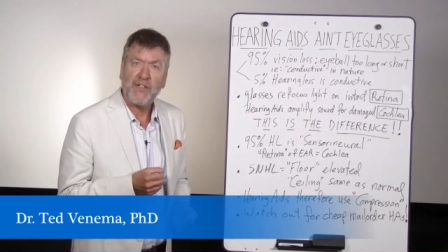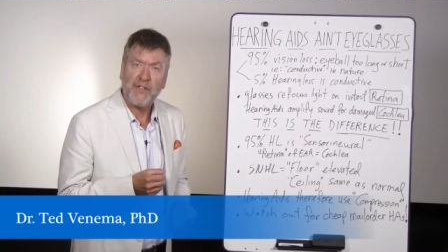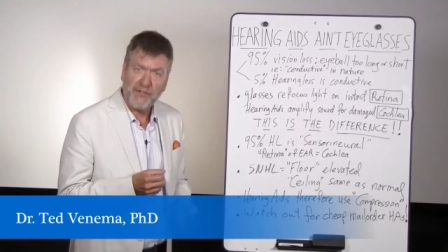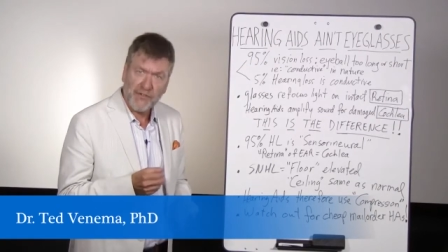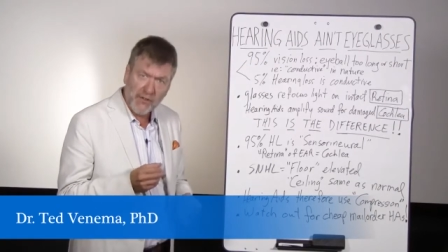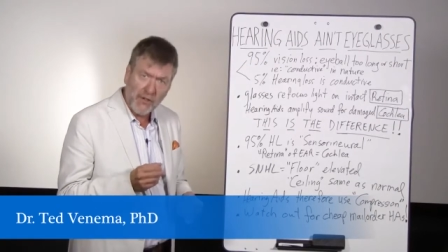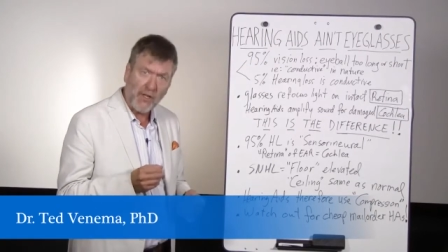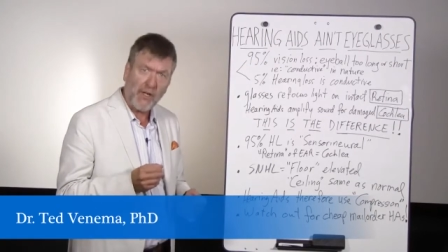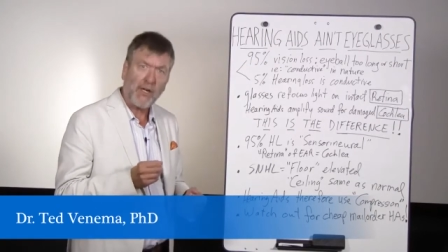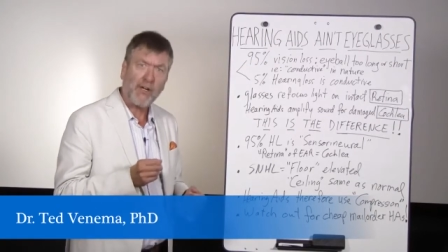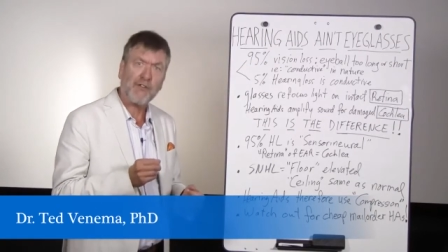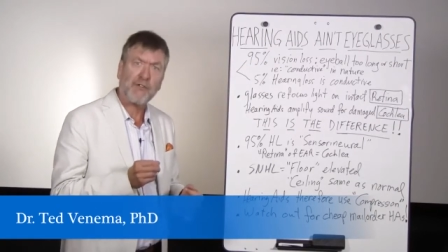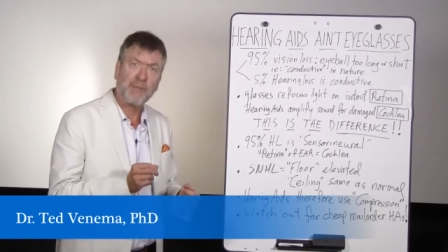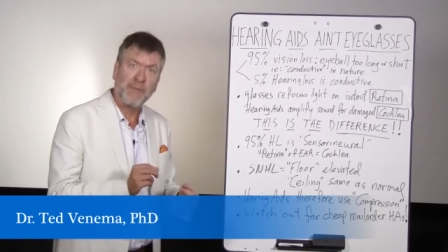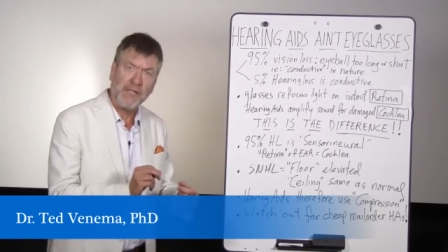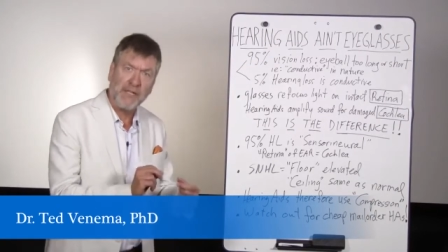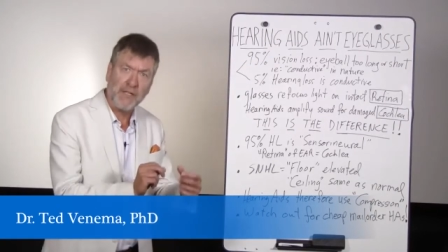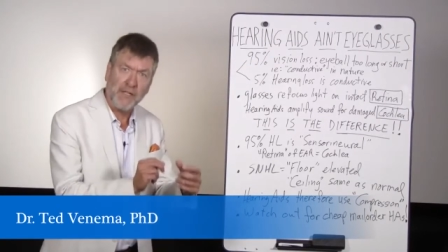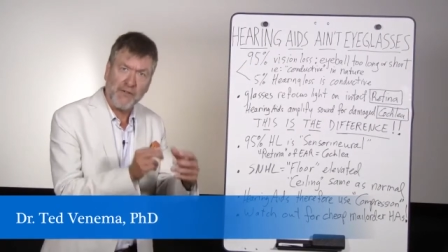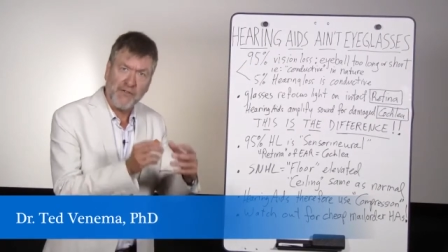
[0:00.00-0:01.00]
is caused
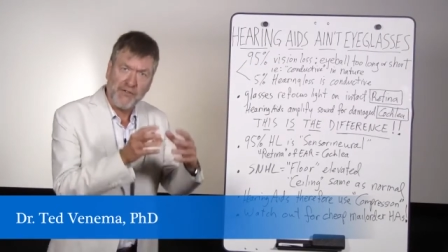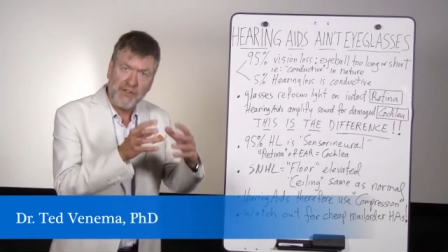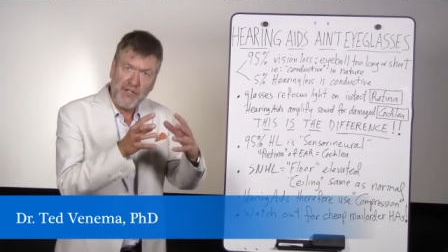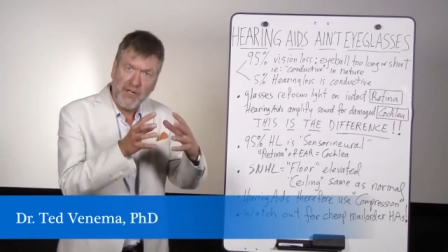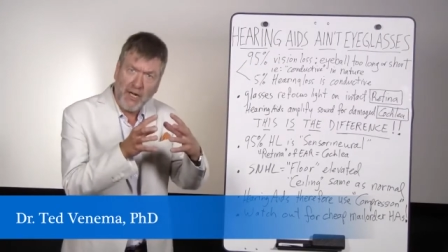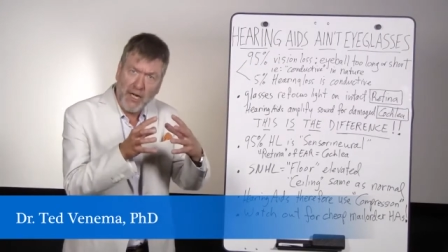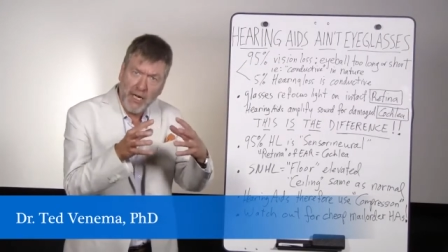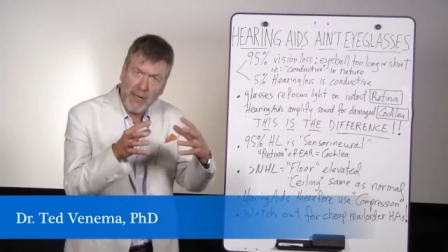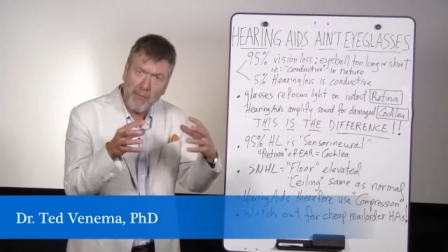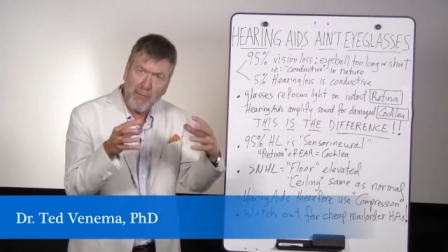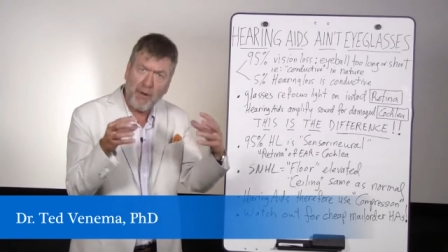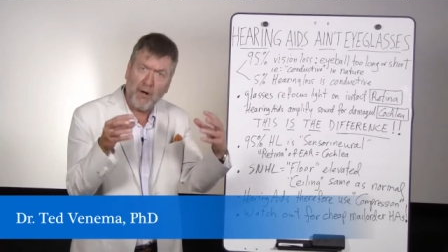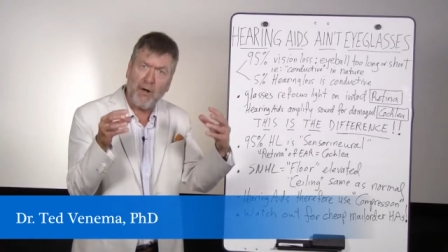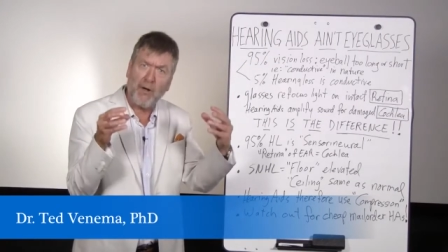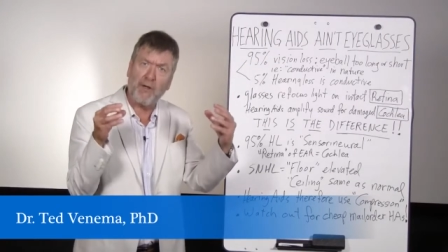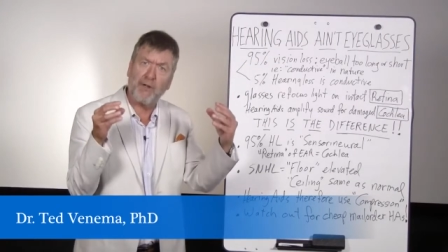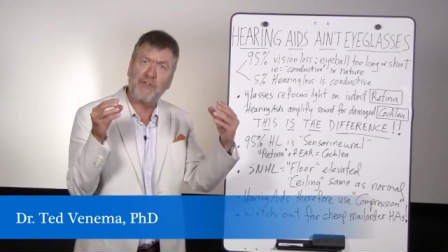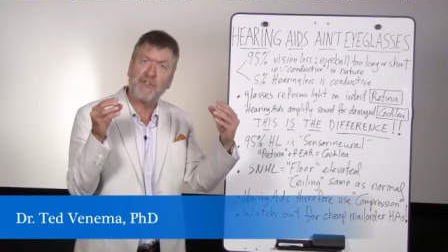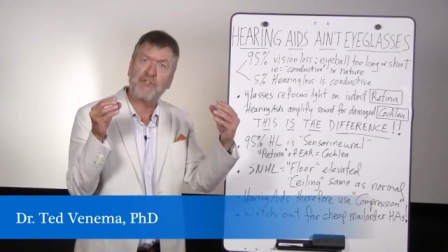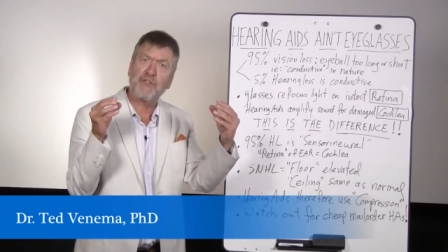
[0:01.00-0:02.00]
because the
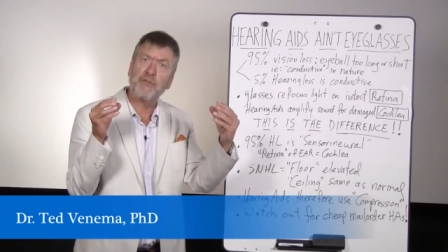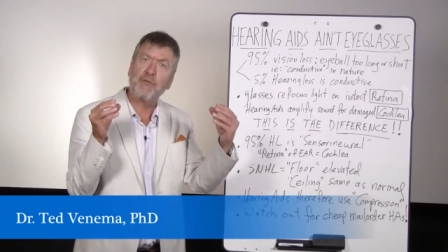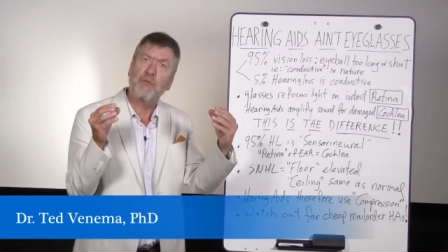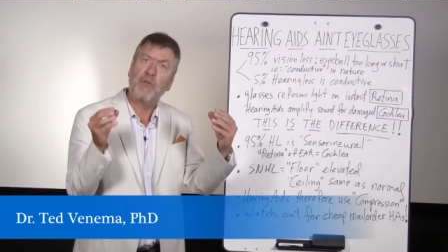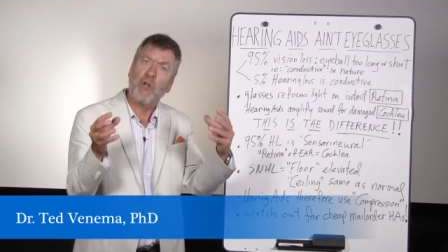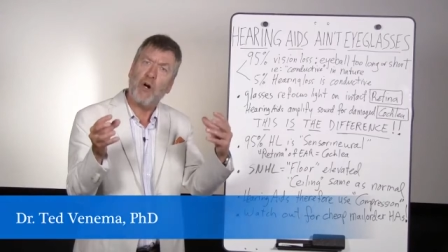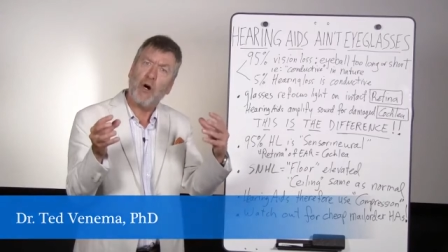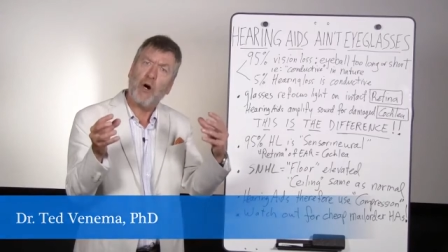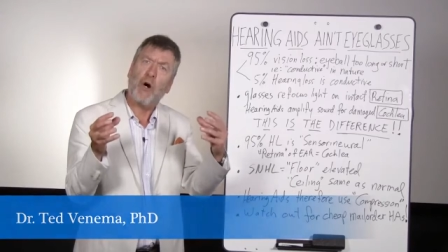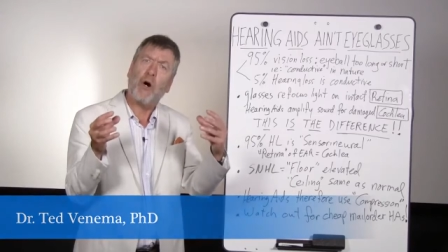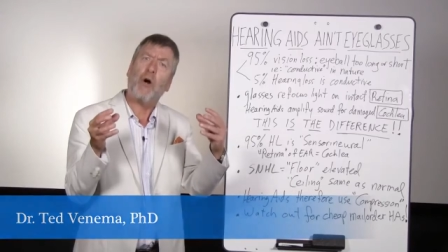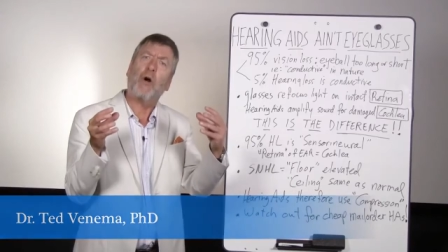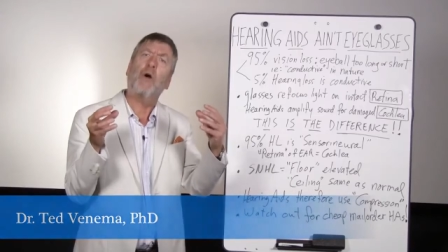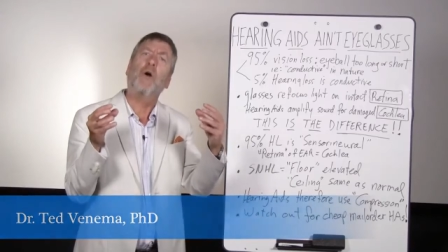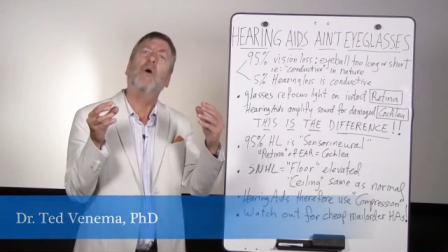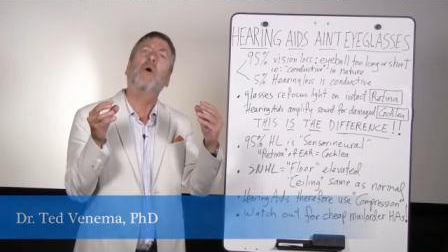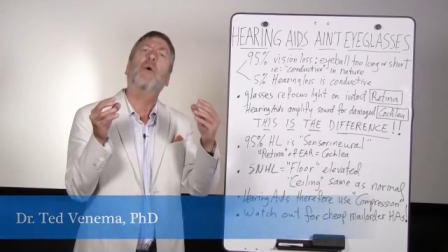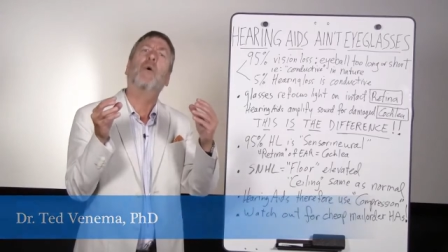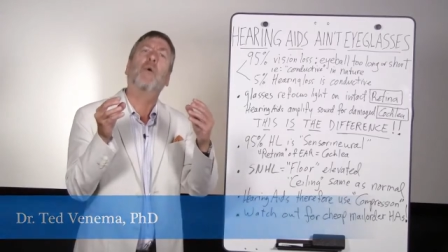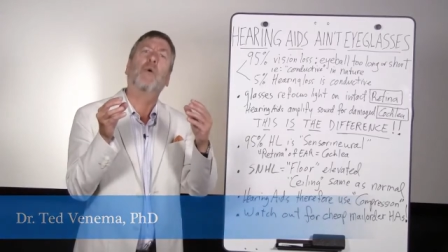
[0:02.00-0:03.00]
eyeball is too long